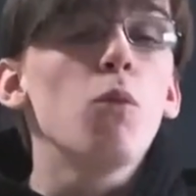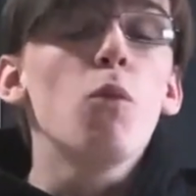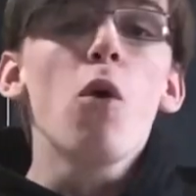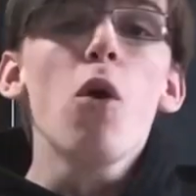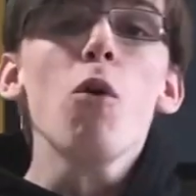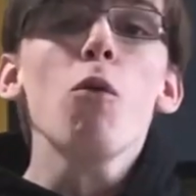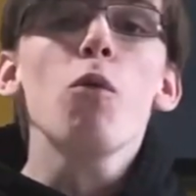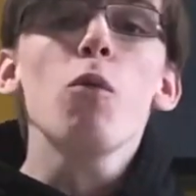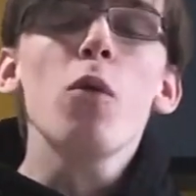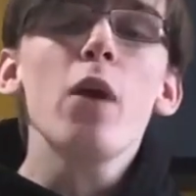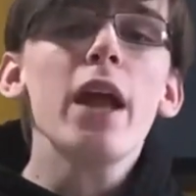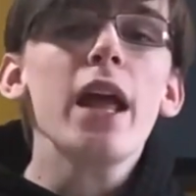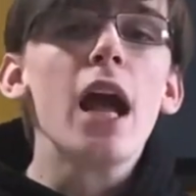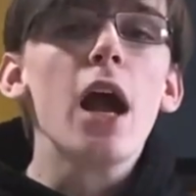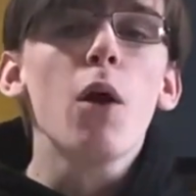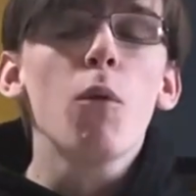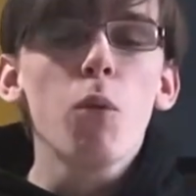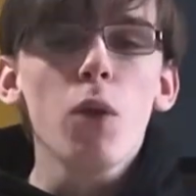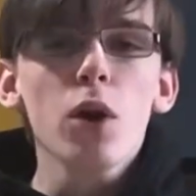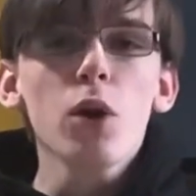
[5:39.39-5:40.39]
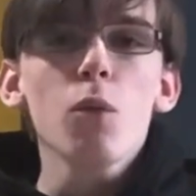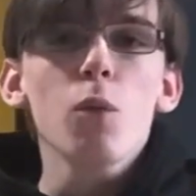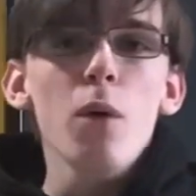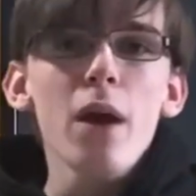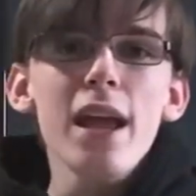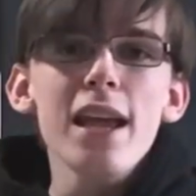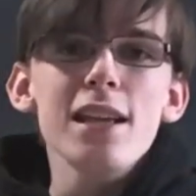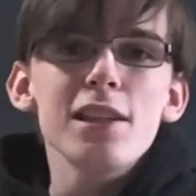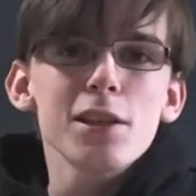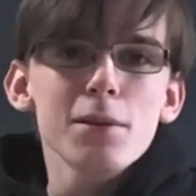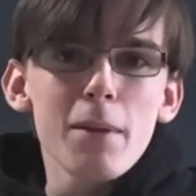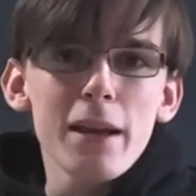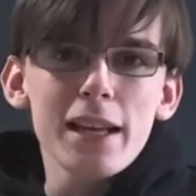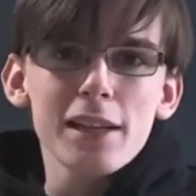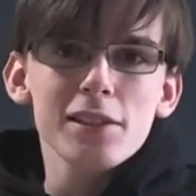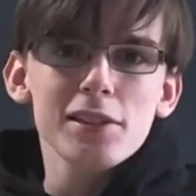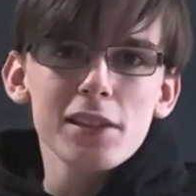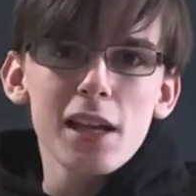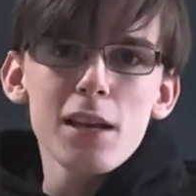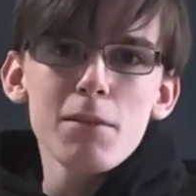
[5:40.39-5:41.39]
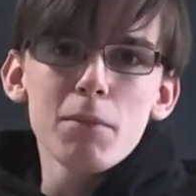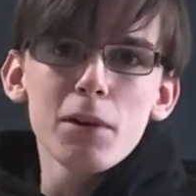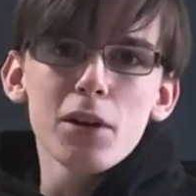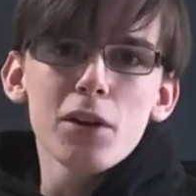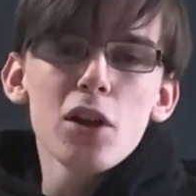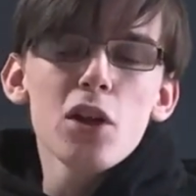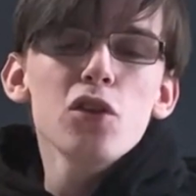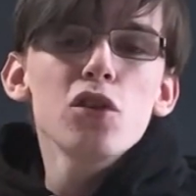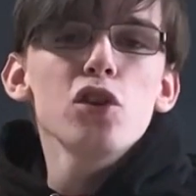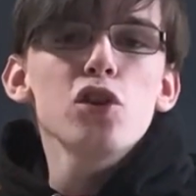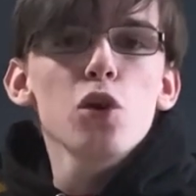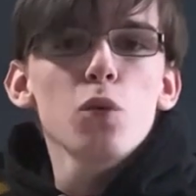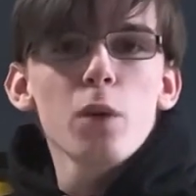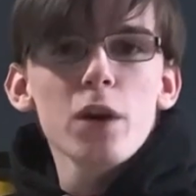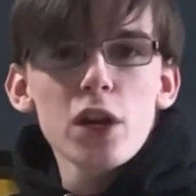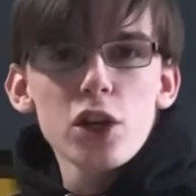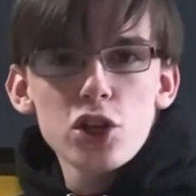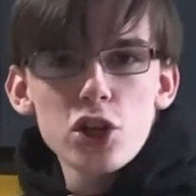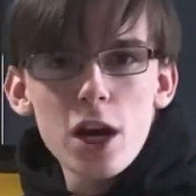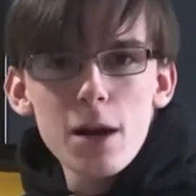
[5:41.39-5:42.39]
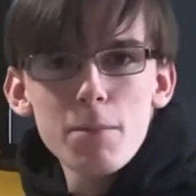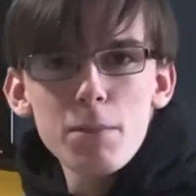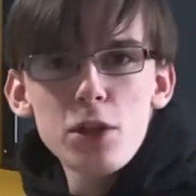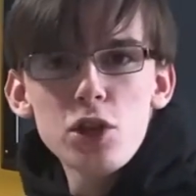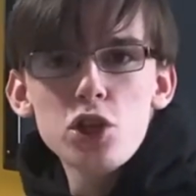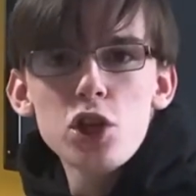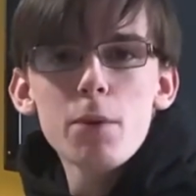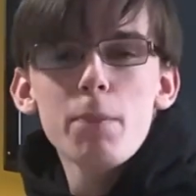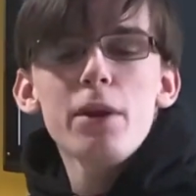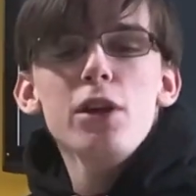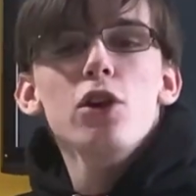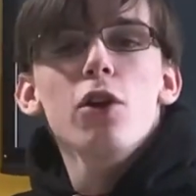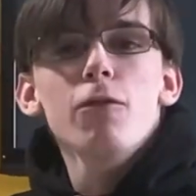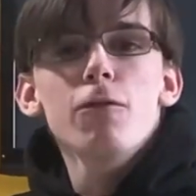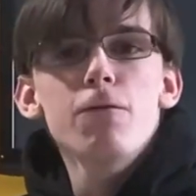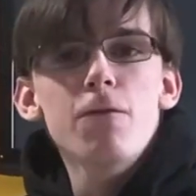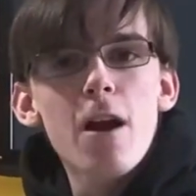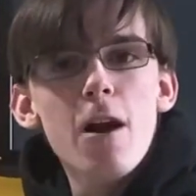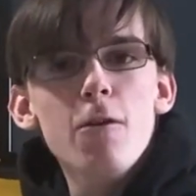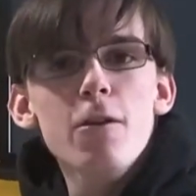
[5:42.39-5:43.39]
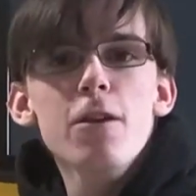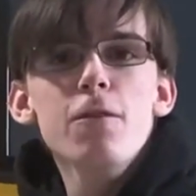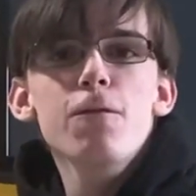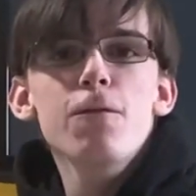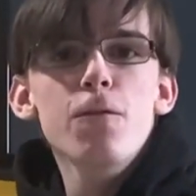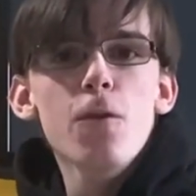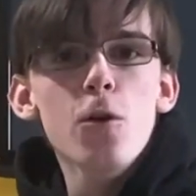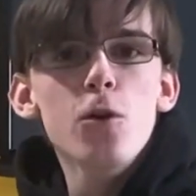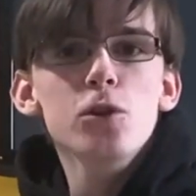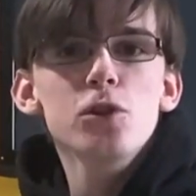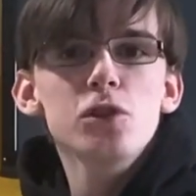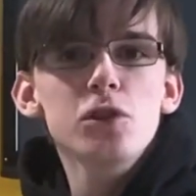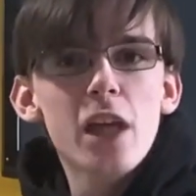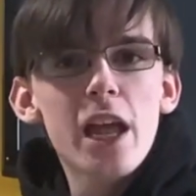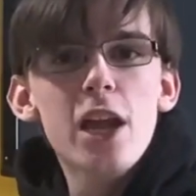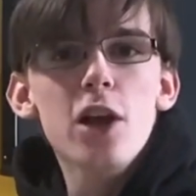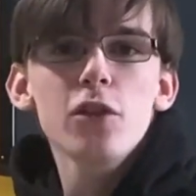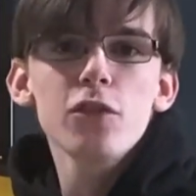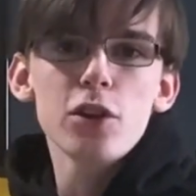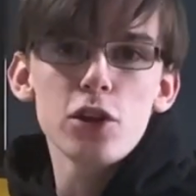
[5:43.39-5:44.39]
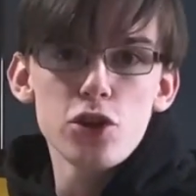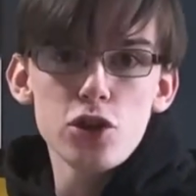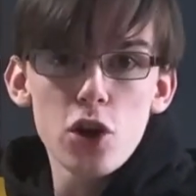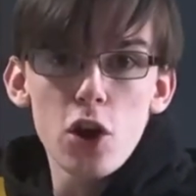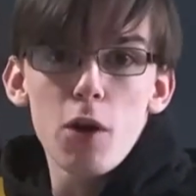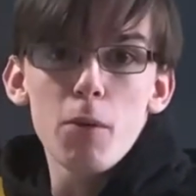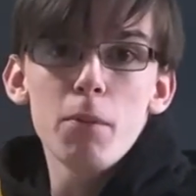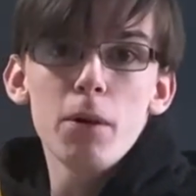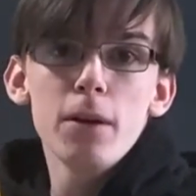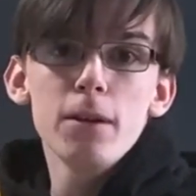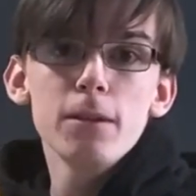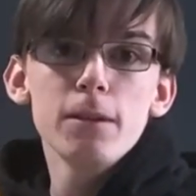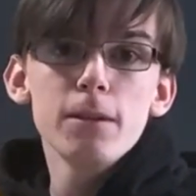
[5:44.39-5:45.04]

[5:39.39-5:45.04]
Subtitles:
What a way to make a statement than to win a championship in your very first day on the job.